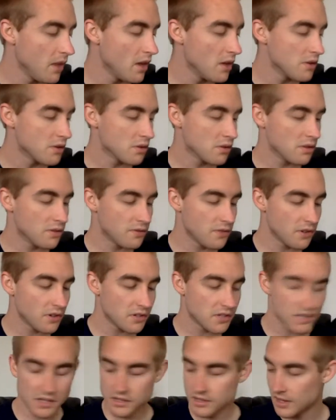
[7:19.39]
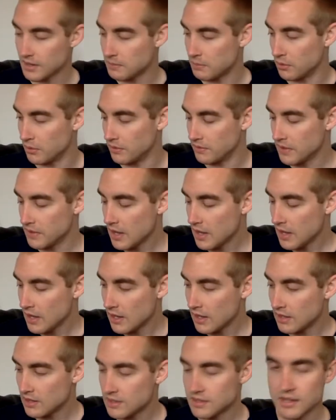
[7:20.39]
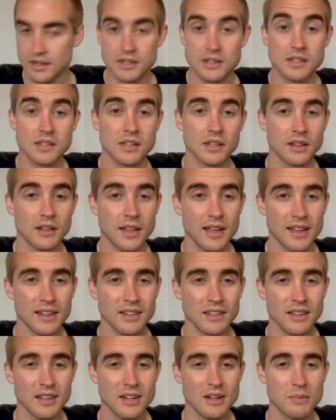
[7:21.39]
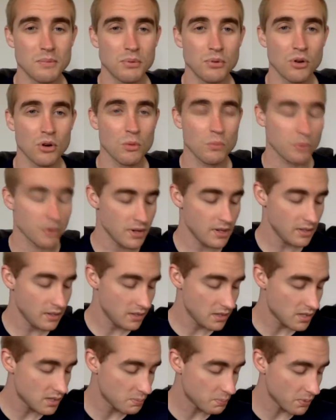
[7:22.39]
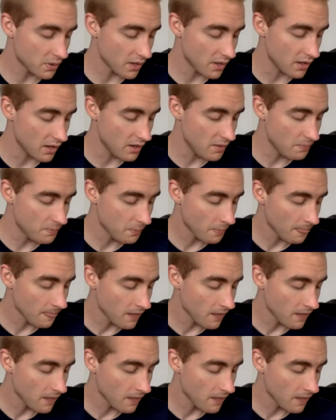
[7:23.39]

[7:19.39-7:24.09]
So the first example, it says select an appropriate display